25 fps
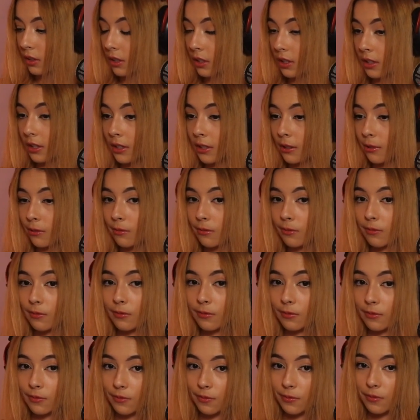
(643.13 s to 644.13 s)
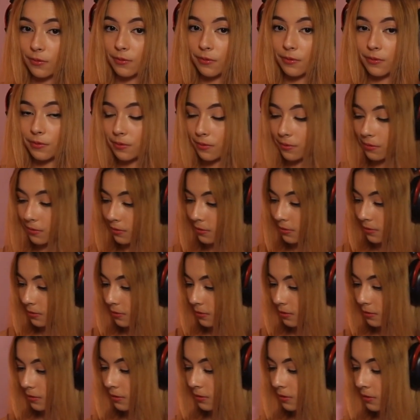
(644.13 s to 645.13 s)

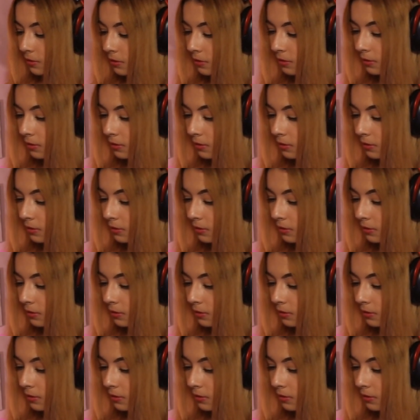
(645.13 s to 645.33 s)
Nothing is said.